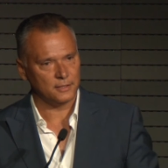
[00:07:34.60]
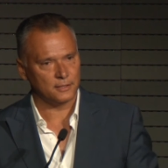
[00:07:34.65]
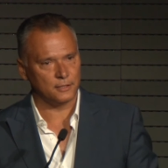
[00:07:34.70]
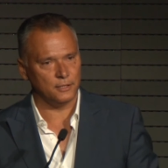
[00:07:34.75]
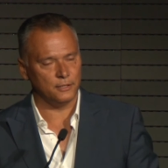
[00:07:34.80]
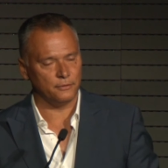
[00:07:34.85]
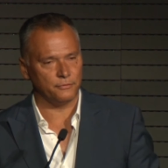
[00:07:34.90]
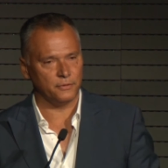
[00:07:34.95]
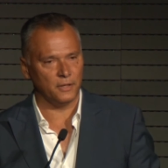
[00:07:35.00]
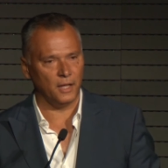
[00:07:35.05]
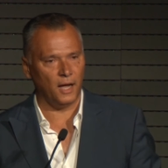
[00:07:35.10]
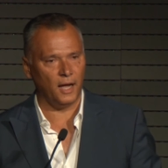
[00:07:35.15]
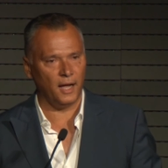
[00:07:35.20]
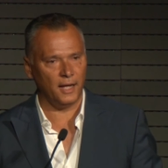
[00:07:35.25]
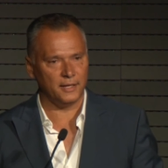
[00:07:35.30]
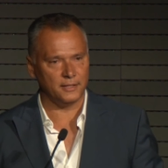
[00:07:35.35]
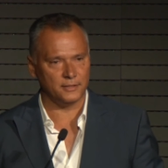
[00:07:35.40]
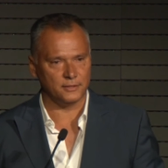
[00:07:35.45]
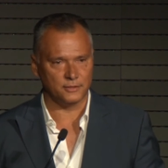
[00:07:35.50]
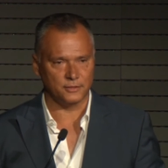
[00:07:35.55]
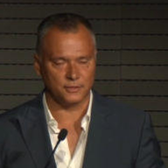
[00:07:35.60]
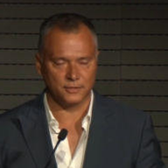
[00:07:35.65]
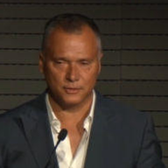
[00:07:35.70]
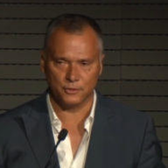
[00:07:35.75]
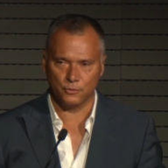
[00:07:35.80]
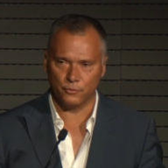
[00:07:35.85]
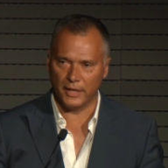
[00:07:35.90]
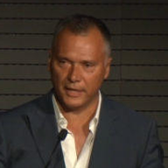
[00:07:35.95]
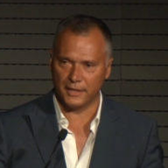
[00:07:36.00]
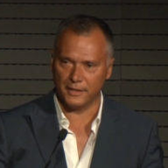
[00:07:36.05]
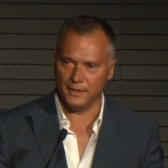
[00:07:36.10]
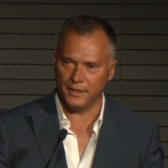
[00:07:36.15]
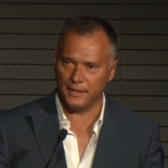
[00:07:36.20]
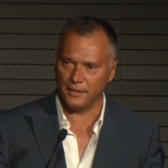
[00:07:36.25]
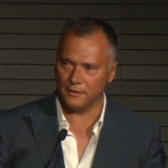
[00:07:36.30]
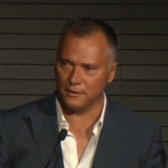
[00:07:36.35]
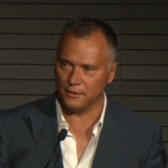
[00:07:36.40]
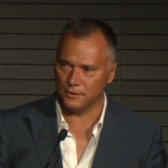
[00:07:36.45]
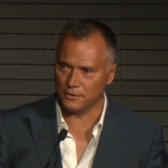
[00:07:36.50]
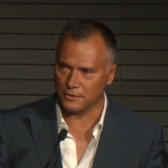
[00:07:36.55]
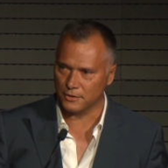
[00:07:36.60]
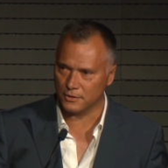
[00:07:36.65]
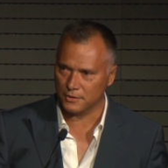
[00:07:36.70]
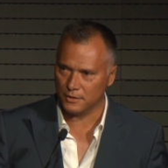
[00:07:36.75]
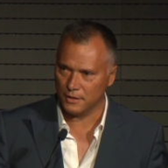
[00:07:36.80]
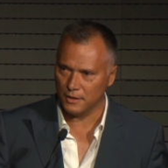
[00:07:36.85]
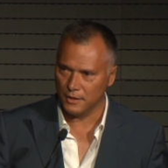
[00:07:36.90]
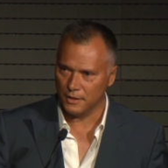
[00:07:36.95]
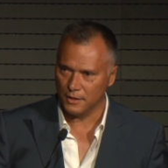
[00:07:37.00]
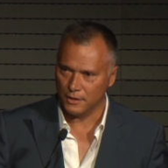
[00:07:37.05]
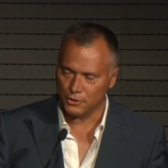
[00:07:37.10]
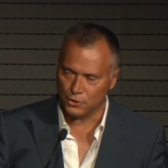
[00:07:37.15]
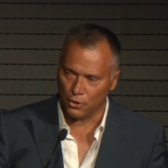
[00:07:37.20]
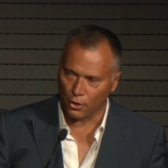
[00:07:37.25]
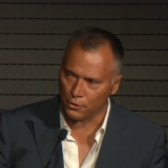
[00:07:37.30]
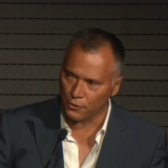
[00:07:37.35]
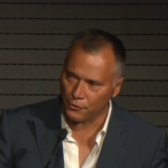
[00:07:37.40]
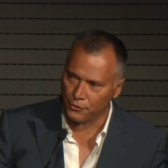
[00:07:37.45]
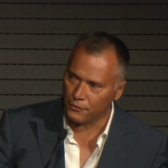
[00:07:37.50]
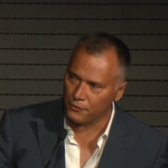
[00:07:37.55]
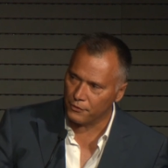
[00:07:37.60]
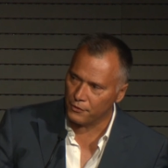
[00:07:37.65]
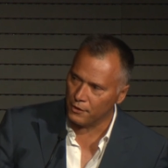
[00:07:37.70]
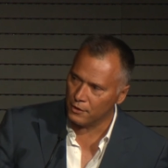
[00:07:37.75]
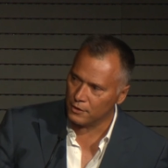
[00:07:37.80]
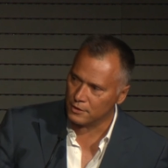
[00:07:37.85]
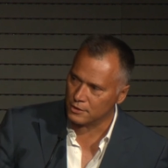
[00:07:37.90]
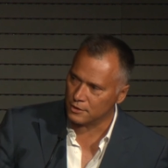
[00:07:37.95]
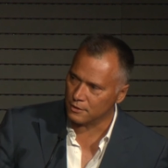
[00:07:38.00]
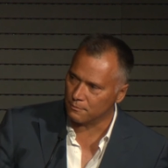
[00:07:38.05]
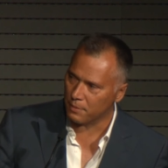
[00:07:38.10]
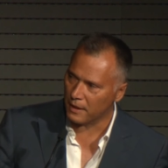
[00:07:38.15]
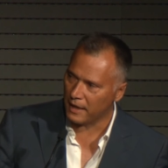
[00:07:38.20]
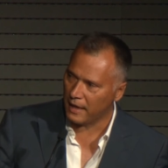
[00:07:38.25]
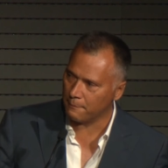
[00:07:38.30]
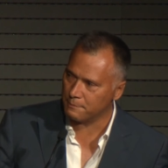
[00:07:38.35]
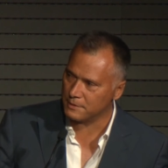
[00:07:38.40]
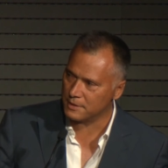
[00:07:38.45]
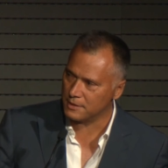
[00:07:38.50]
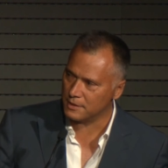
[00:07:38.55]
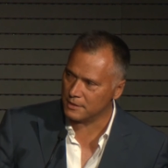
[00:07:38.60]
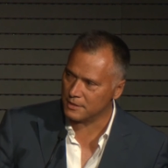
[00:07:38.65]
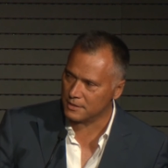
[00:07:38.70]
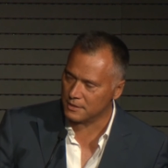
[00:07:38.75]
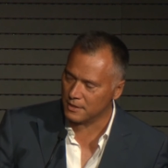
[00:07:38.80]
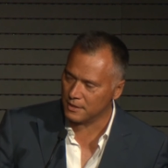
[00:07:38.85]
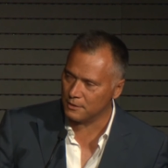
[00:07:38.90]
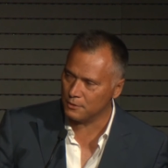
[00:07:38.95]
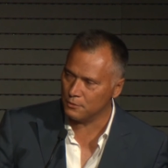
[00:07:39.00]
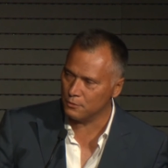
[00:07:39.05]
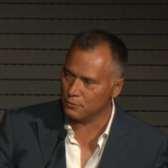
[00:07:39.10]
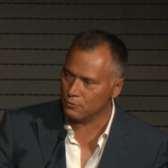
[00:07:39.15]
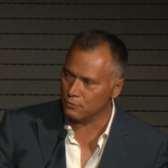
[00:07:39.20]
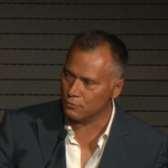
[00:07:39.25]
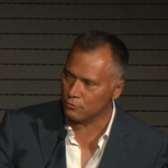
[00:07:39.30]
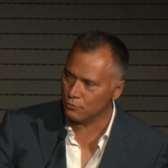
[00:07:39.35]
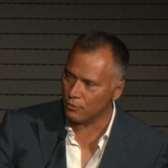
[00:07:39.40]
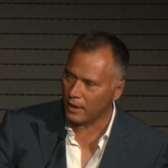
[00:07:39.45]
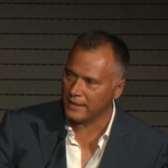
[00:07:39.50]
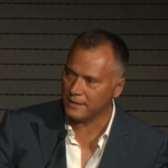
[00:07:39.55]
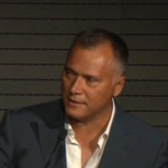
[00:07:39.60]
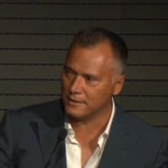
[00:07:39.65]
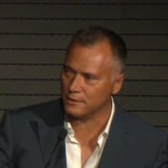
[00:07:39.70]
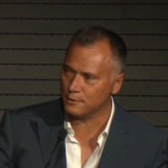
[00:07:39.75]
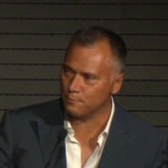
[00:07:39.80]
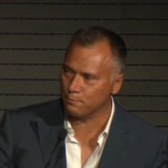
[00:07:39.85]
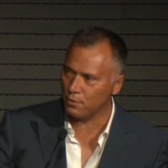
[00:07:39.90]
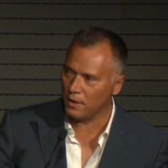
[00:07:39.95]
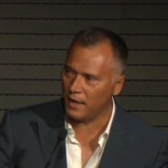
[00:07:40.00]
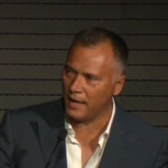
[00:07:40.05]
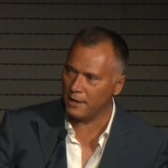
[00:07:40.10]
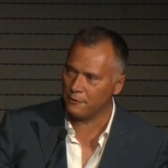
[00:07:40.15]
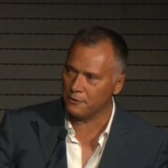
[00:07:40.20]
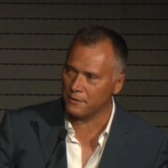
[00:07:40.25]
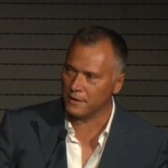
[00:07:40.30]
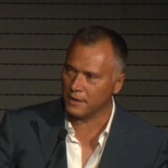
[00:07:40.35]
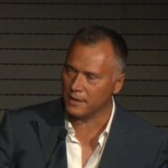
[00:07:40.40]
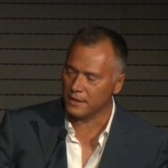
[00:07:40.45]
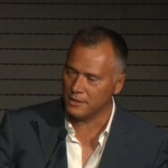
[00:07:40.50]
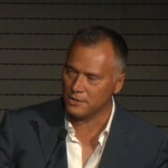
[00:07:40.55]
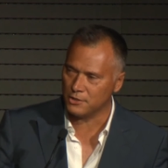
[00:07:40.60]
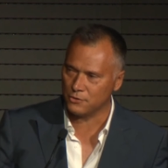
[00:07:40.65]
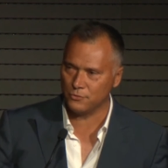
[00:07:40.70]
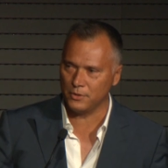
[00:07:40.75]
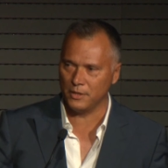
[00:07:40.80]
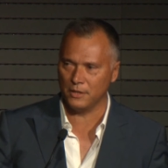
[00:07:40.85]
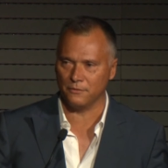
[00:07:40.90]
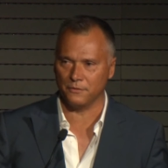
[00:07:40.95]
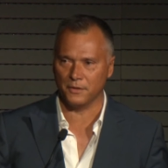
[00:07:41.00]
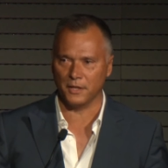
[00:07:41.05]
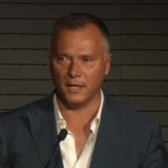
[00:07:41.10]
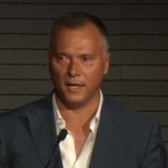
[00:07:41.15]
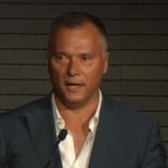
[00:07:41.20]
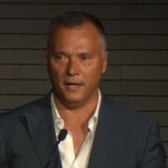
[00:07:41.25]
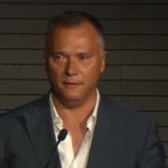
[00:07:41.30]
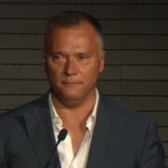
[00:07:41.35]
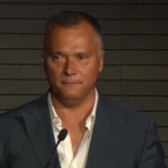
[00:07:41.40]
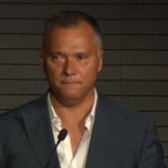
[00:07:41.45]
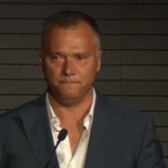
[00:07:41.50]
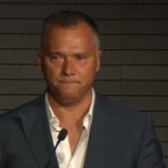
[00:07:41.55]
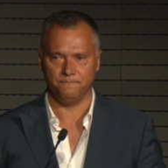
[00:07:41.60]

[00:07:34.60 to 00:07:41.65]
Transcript: Cliff Lyons, Greg Inglis, Johnathan Thurston, perhaps the single greatest player in the history of the game.